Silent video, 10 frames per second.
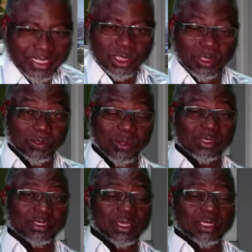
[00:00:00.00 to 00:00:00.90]
It's a
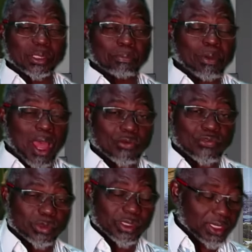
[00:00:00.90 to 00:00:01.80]
great day. It's a
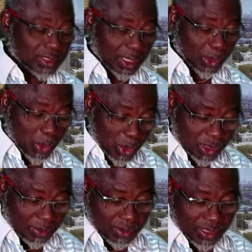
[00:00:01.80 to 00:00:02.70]
powerful day. It's an
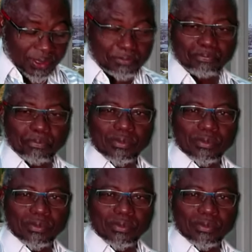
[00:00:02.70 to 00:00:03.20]
awesome day.